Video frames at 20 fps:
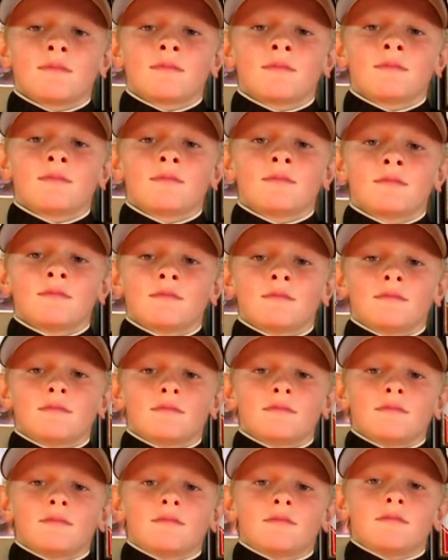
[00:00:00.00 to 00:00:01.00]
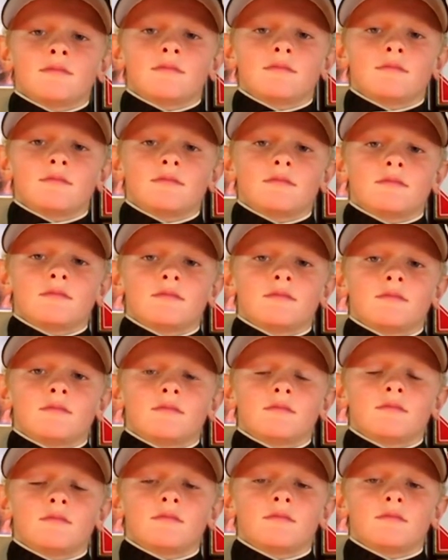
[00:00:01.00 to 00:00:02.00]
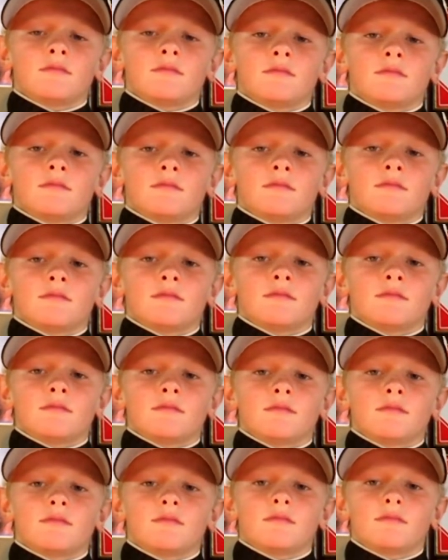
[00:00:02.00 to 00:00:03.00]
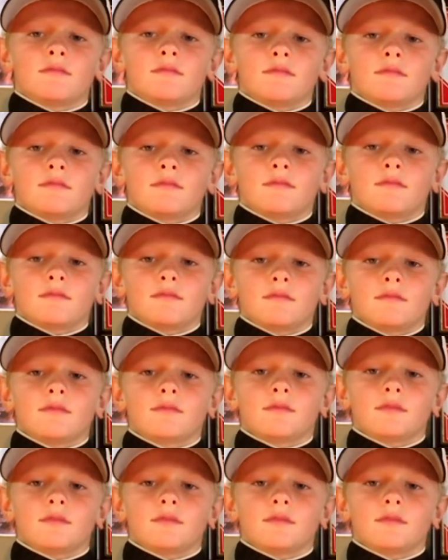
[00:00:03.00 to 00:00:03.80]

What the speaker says: (not speaking)